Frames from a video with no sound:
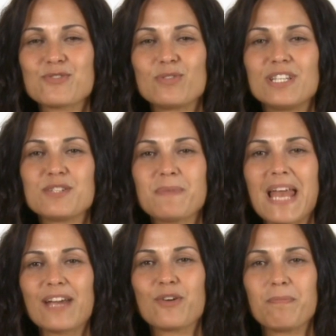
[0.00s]
E will
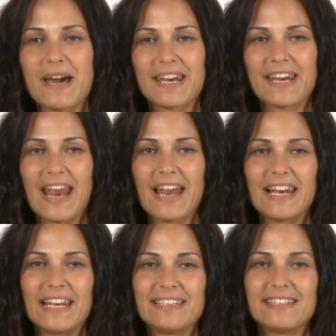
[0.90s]
appear on the
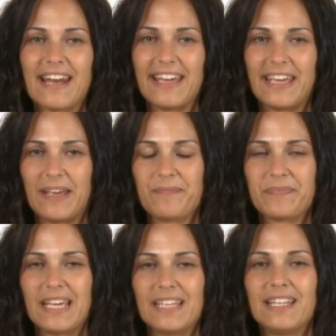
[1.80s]
display and the
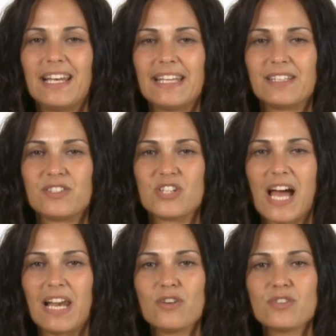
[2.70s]
yellow warning light
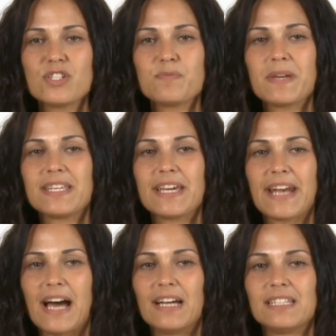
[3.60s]
will go off,
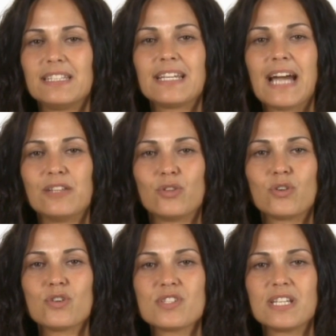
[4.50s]
showing that
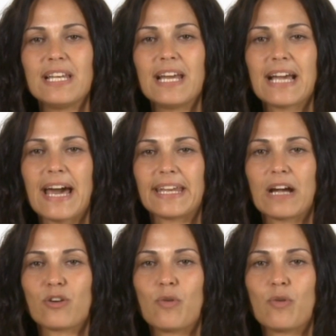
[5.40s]
charging is complete.